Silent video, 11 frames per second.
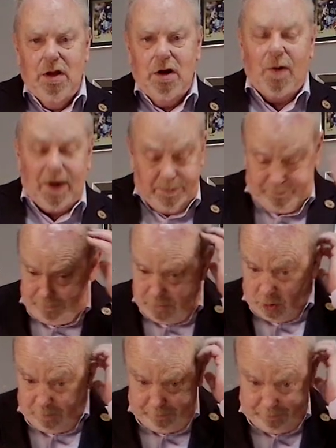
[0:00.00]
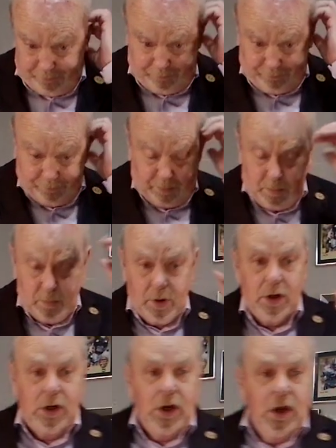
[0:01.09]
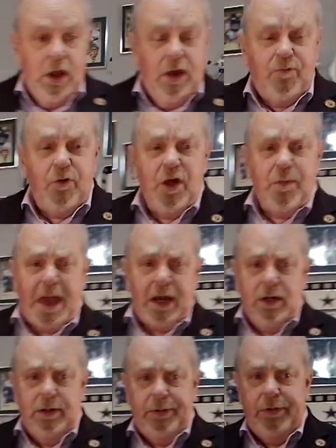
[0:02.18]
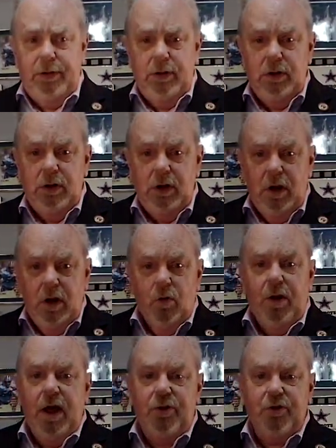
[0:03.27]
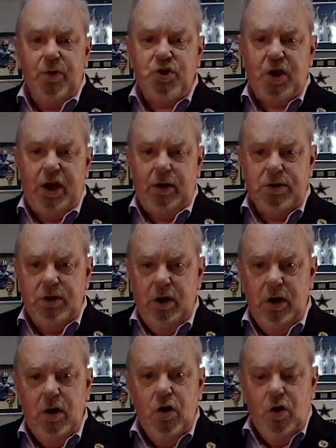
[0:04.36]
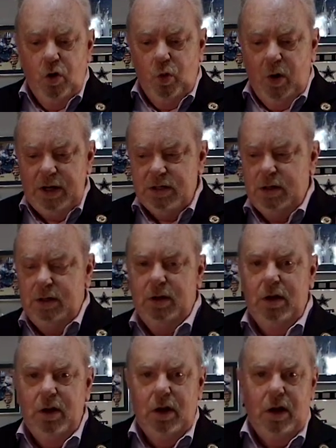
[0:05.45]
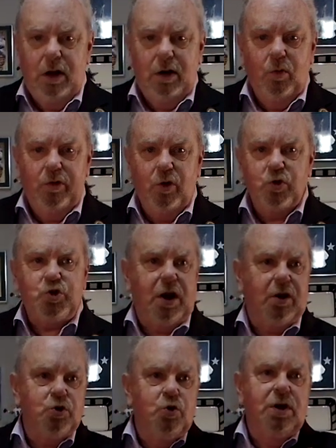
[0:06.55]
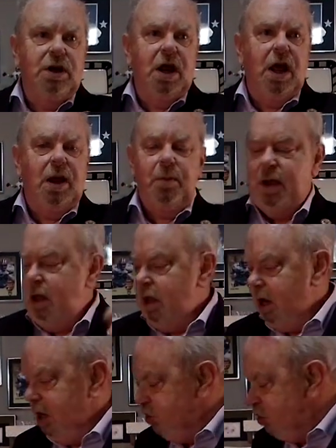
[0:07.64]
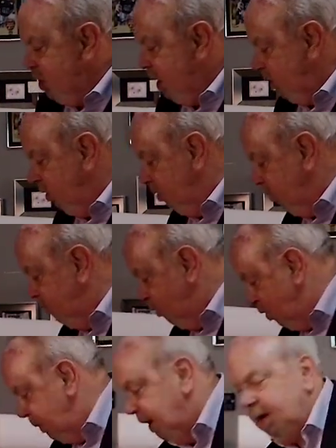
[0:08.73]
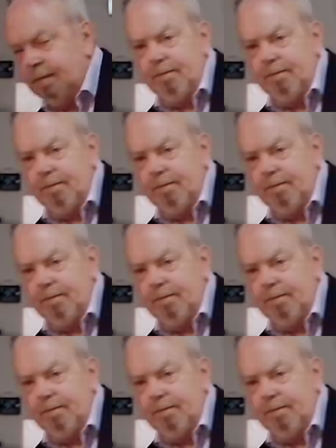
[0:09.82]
All right, so if you think back, we had 3 channels. What were those channels? Who can name a channel for me?